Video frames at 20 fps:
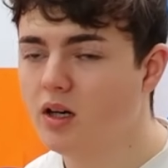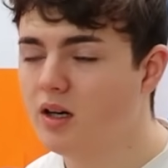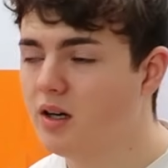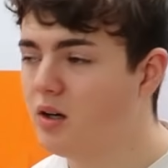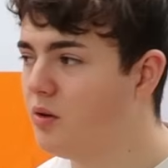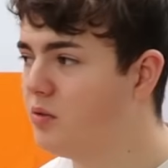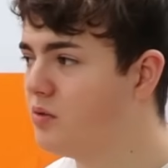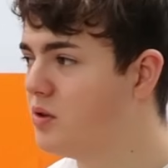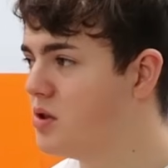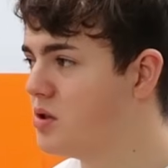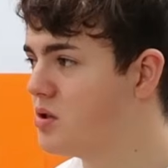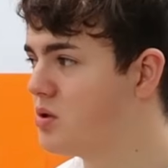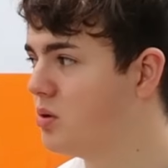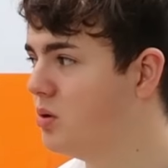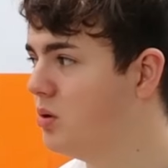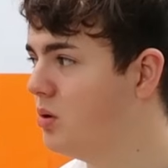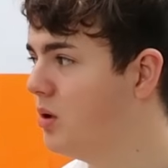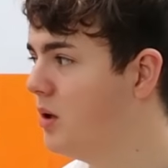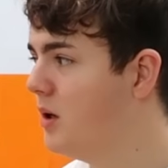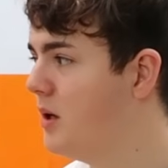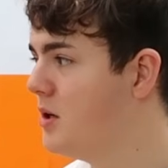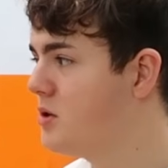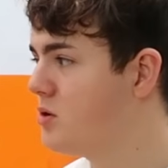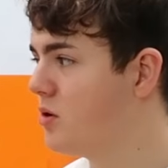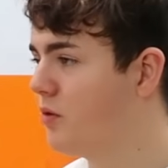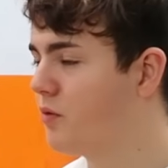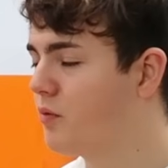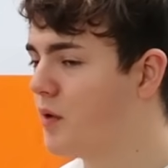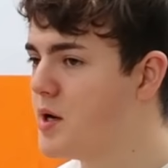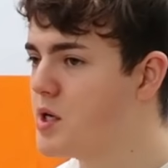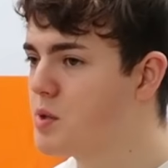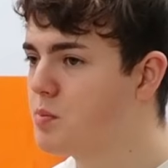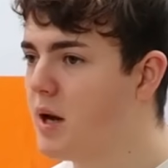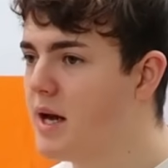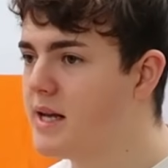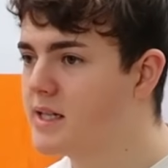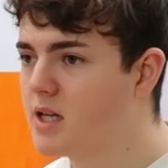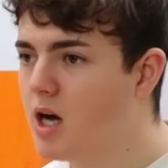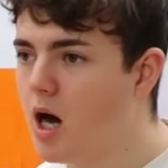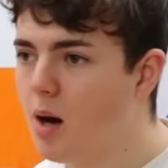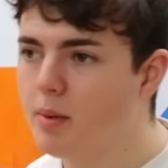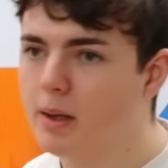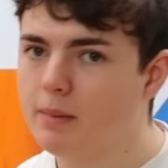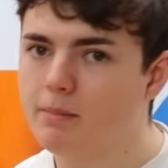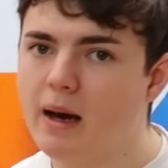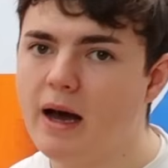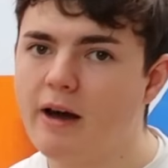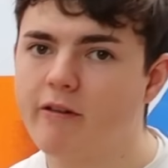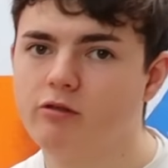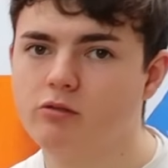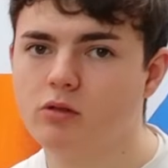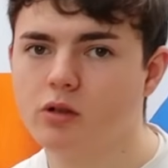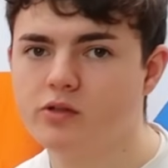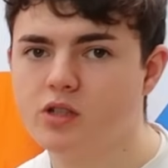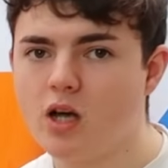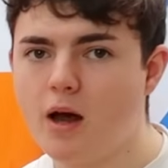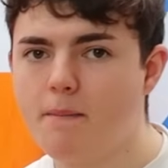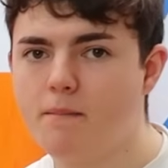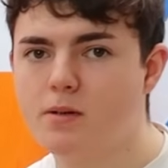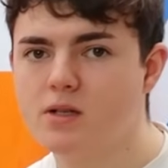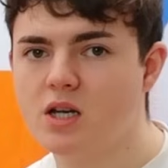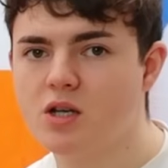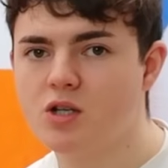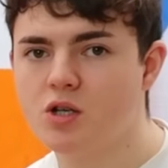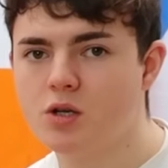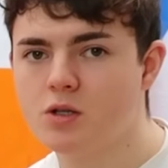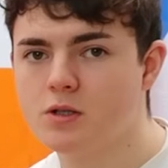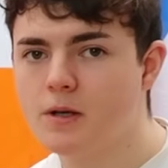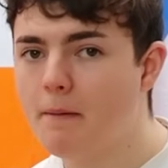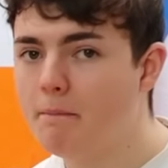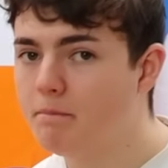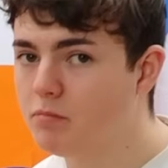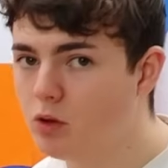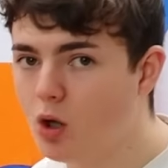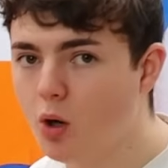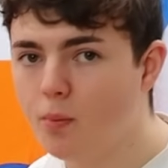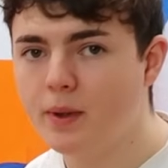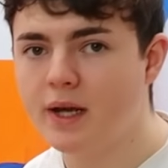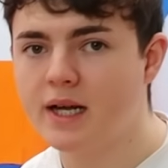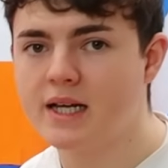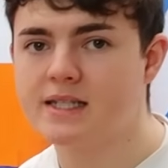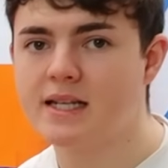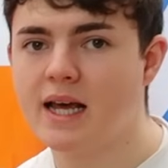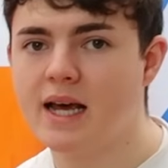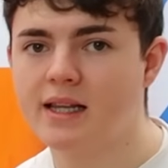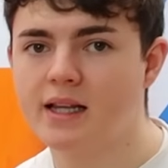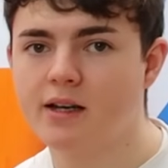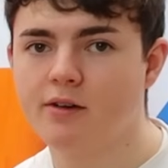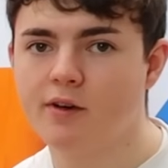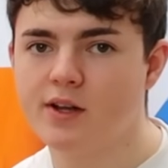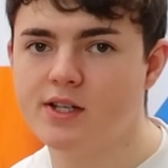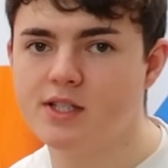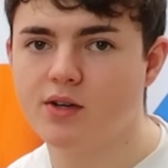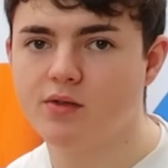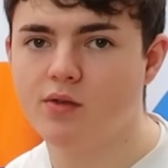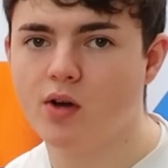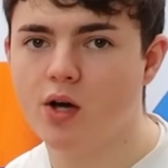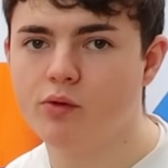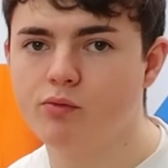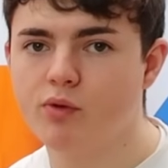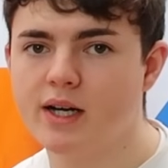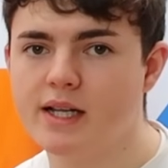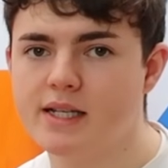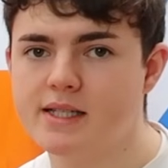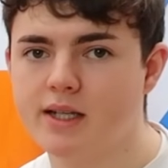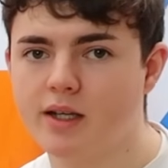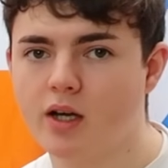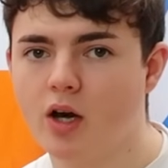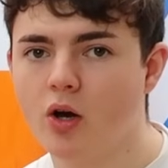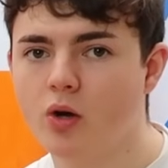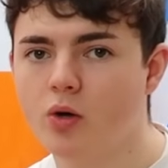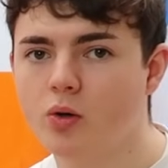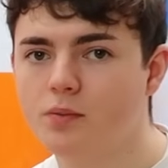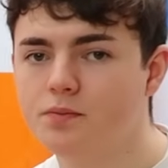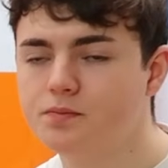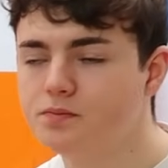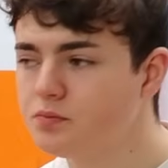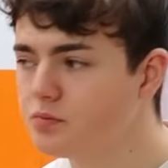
I often saw sort of French players coming back from offside positions, not being set in the defensive line, ready to go.